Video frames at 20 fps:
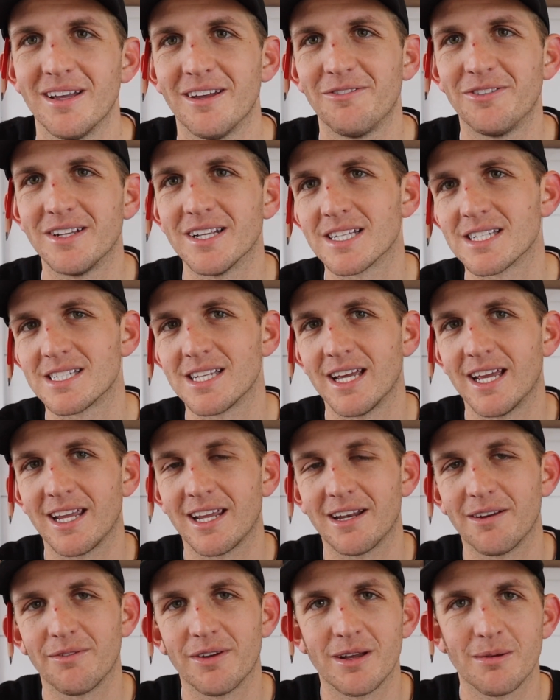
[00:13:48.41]
If it doesn't say
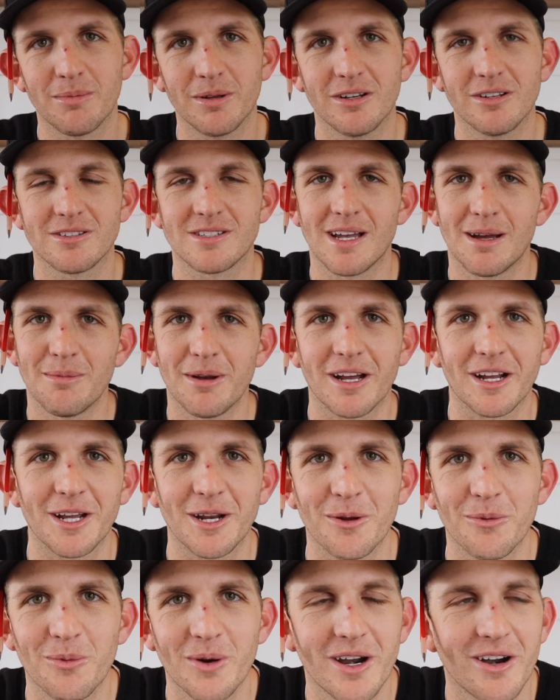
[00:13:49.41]
Ankeny Van Builds, I'm not
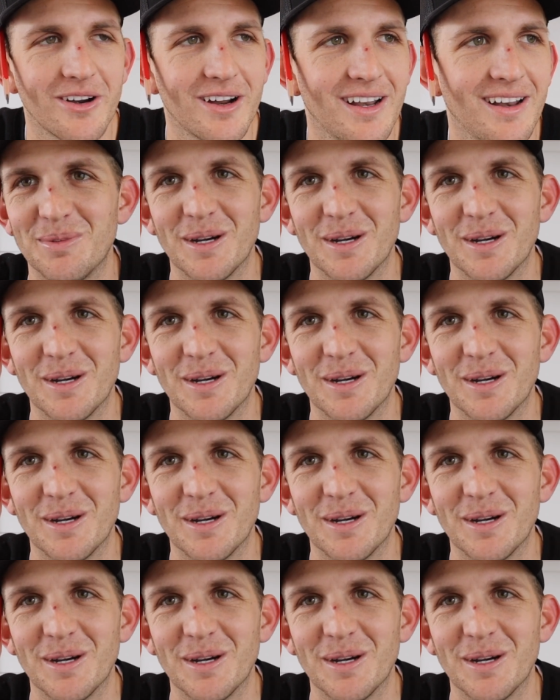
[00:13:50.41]
going to wear it.